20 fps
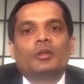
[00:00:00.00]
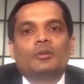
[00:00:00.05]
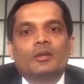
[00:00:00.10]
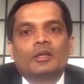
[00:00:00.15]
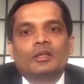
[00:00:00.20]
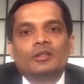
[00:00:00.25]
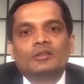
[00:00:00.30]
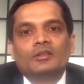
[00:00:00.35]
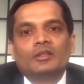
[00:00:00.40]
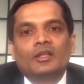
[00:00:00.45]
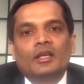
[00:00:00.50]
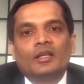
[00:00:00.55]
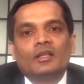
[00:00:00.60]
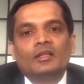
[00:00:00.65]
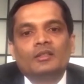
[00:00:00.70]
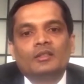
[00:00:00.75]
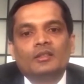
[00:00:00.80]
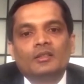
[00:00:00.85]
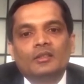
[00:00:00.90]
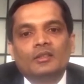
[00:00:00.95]
Shoaib
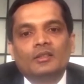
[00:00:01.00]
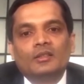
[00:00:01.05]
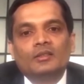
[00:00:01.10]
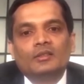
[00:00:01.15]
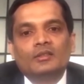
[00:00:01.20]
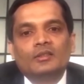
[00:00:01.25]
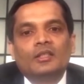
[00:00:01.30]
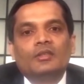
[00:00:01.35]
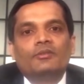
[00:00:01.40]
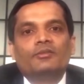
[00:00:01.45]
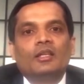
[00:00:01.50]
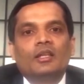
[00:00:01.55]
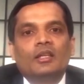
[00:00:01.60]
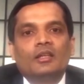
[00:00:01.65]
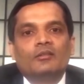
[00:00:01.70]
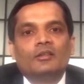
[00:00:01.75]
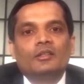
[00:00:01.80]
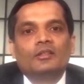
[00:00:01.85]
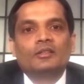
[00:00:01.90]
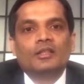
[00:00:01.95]
Sheikh is asking
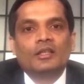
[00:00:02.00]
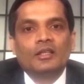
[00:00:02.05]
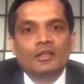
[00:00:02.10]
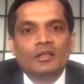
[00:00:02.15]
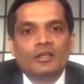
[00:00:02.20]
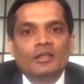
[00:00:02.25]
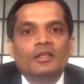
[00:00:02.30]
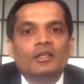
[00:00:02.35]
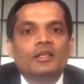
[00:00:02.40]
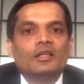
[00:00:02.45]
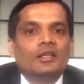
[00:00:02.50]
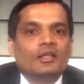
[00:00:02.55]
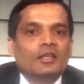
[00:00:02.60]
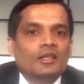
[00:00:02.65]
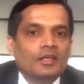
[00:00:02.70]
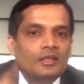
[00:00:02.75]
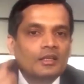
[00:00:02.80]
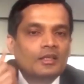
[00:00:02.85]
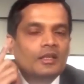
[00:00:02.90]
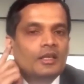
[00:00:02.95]
what are the side
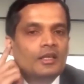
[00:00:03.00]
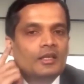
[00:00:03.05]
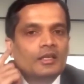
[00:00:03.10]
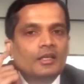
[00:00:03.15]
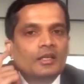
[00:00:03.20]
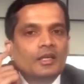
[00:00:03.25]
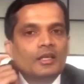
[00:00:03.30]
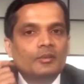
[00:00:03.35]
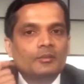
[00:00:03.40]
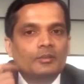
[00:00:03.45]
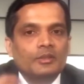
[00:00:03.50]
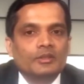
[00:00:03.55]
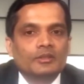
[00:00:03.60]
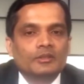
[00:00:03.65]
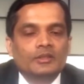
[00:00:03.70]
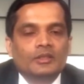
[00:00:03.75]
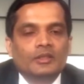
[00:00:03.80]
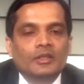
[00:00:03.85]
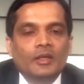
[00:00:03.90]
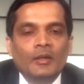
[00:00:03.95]
effects, potential risks
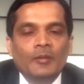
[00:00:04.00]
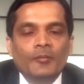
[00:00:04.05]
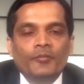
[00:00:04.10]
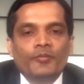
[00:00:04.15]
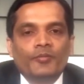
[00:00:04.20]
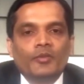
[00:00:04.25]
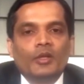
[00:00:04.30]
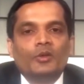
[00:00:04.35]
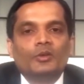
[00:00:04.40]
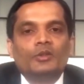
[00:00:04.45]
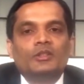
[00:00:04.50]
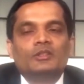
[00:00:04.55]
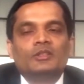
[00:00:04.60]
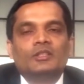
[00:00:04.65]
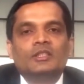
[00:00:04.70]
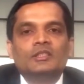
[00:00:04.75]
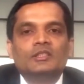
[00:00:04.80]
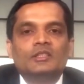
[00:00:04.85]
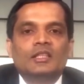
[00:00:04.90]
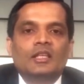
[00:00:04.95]
and potential
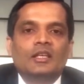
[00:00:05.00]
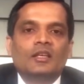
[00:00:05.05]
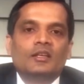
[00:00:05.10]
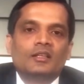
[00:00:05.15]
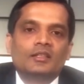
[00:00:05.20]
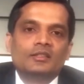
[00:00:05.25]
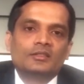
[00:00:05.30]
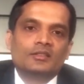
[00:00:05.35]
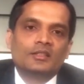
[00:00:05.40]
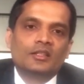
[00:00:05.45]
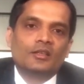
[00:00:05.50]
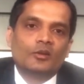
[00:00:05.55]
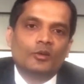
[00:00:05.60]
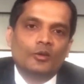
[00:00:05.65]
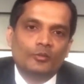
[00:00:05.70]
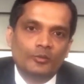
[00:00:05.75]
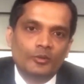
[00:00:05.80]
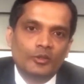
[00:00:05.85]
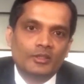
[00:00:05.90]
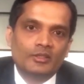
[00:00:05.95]
complications of
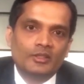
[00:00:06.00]
surgery.